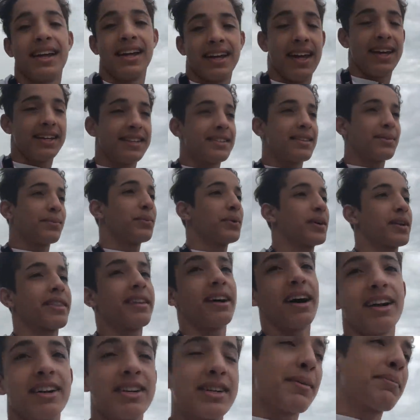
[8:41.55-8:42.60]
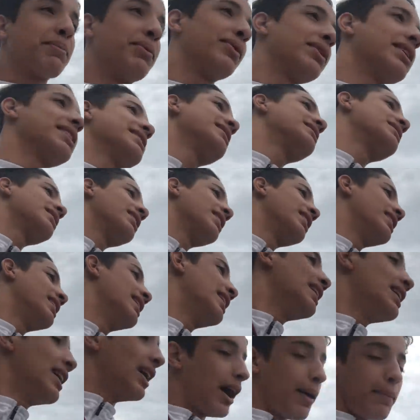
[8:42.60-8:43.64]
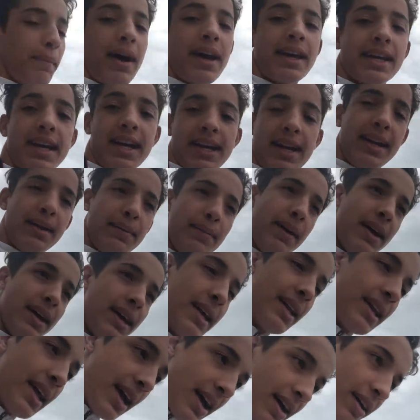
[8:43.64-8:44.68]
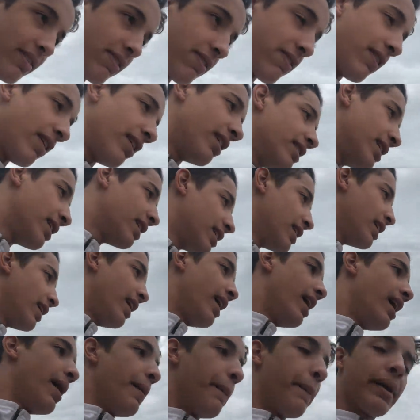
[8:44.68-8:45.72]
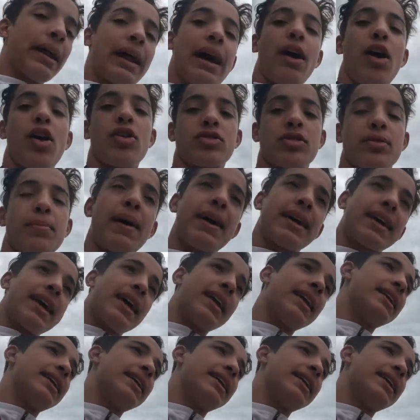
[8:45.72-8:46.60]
It's worth 100 points. I might get an F, but I also might get